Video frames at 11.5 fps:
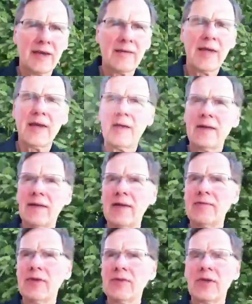and
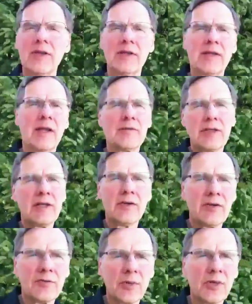if you look at Kevin
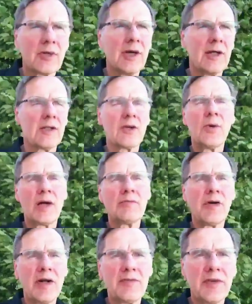Kelly's work on the
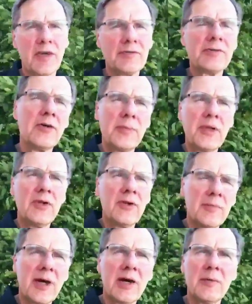quantified self, he'll be here
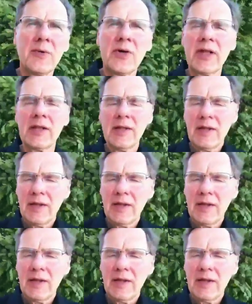tomorrow morning.